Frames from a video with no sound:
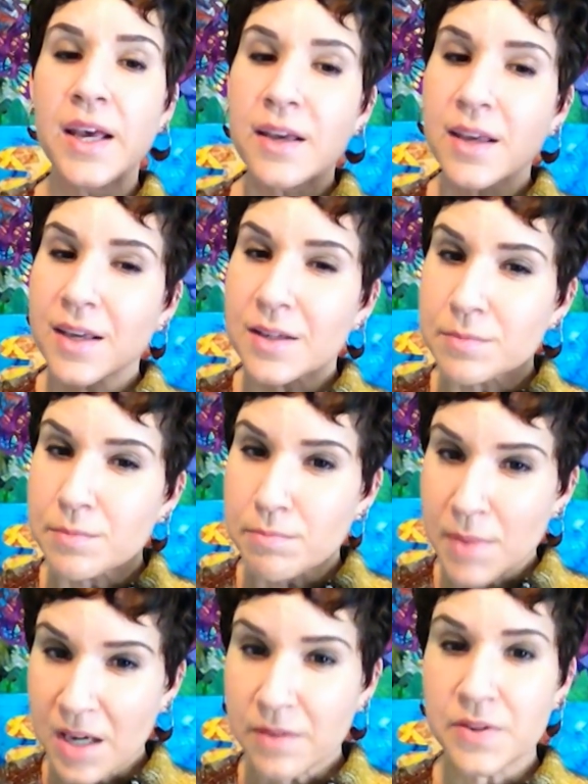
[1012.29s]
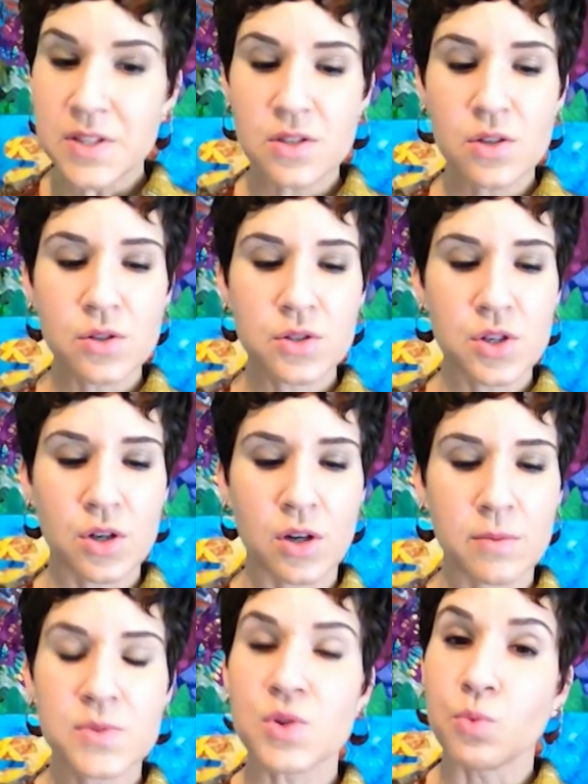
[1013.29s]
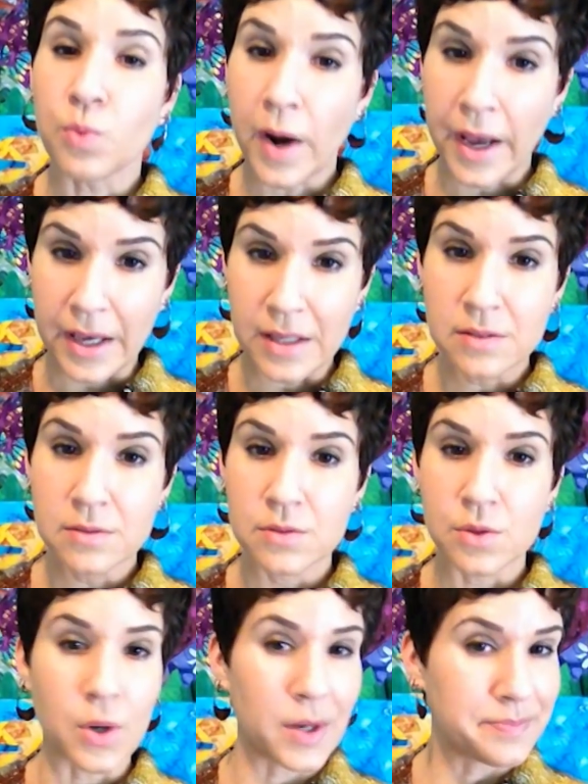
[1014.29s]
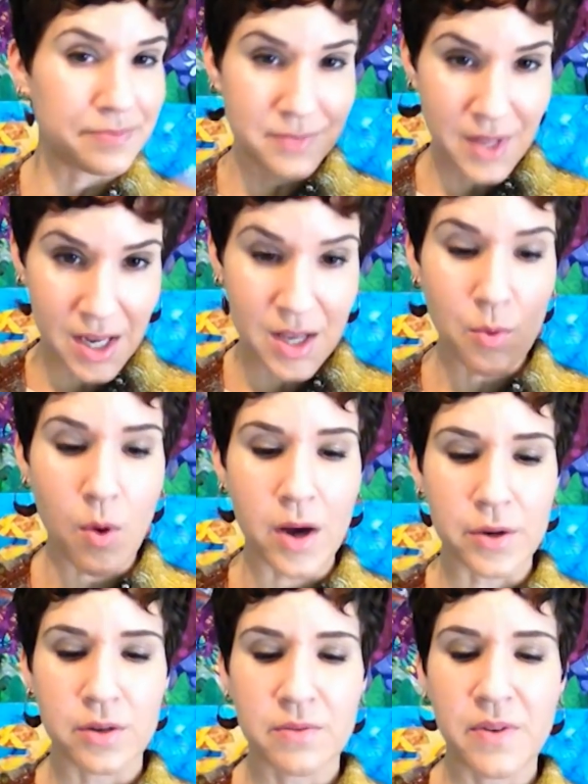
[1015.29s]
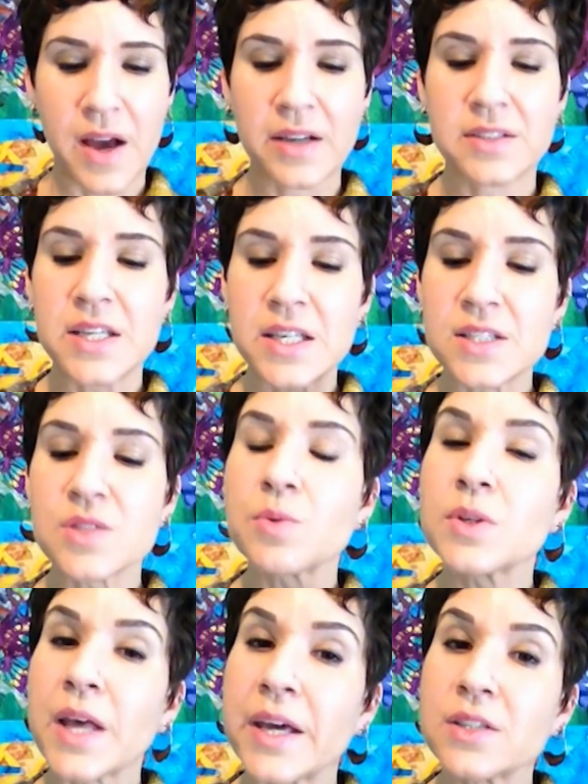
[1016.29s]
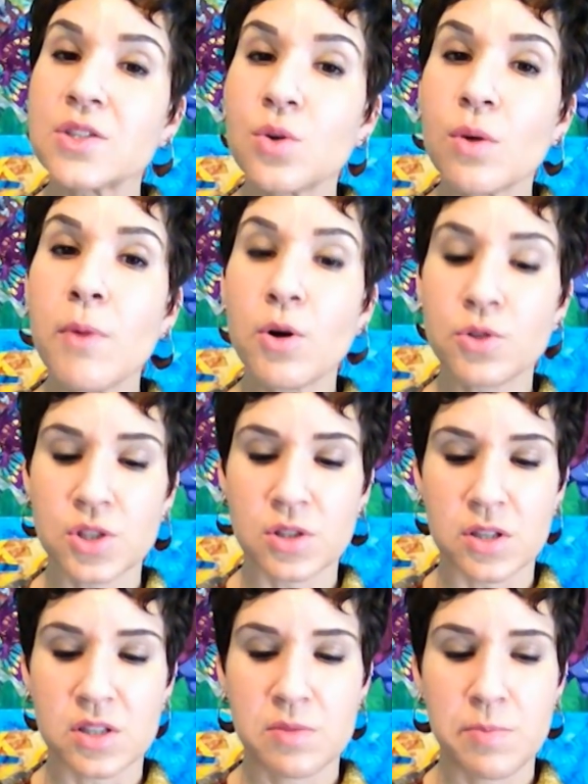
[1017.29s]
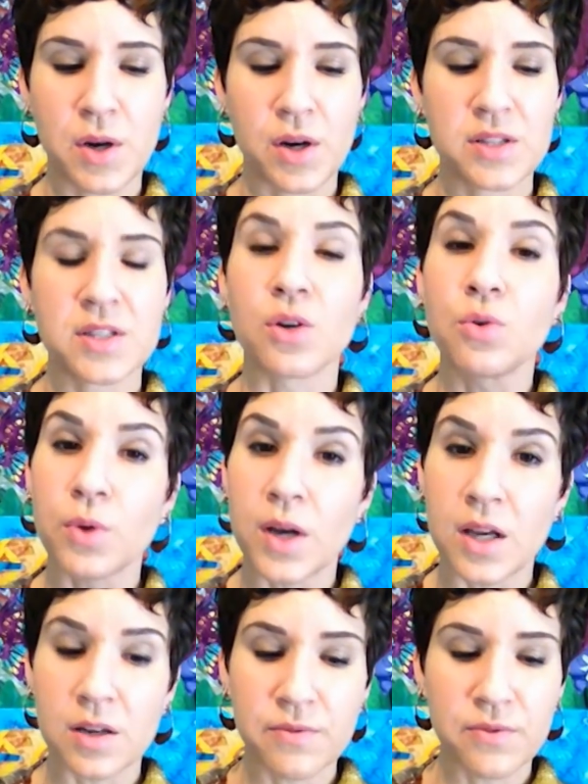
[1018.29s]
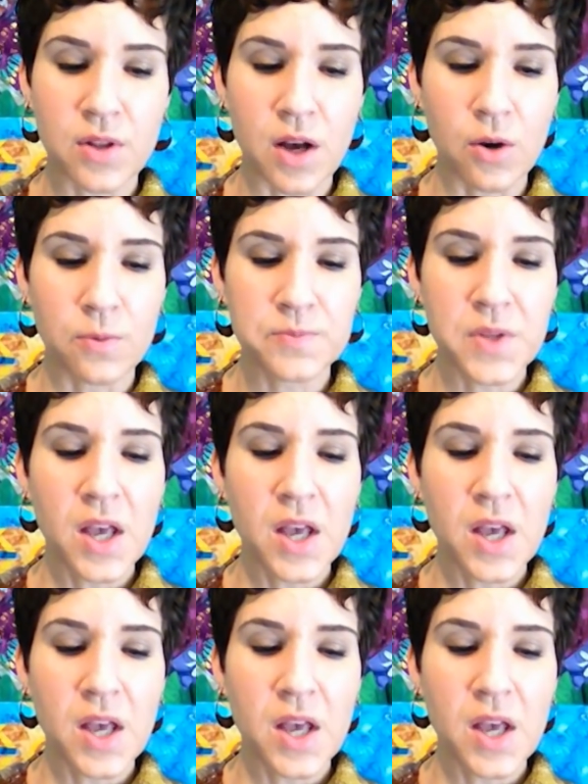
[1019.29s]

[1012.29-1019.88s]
In metaphysical terms, rain, or any water in fact, is related to emotional experience and creative flow.